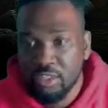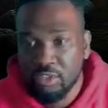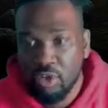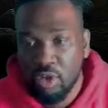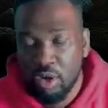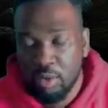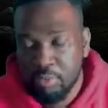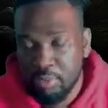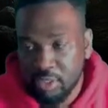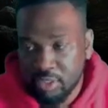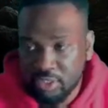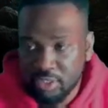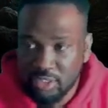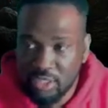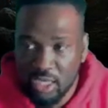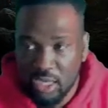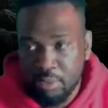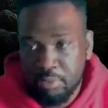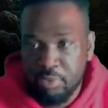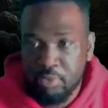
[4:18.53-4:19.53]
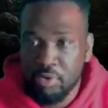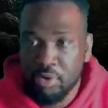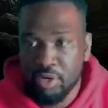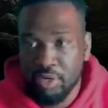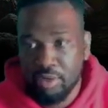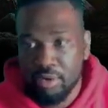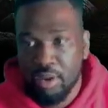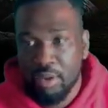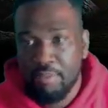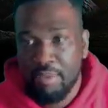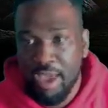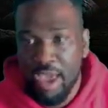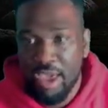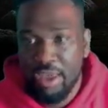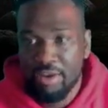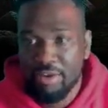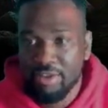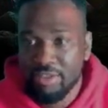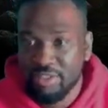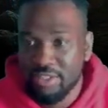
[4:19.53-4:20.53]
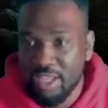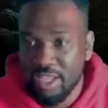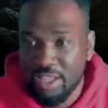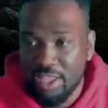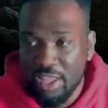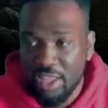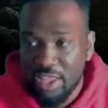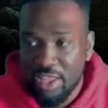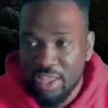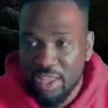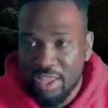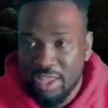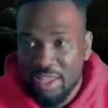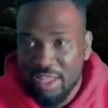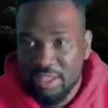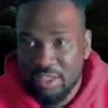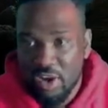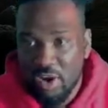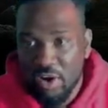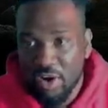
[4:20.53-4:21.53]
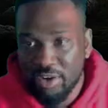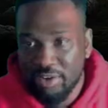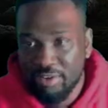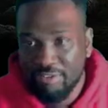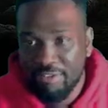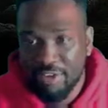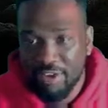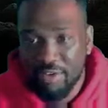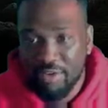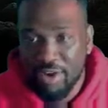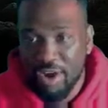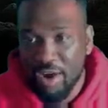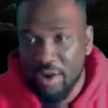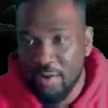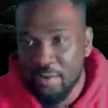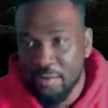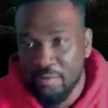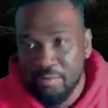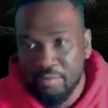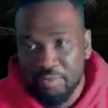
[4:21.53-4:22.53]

start a bunch of teleport patterns that it's hard to figure out.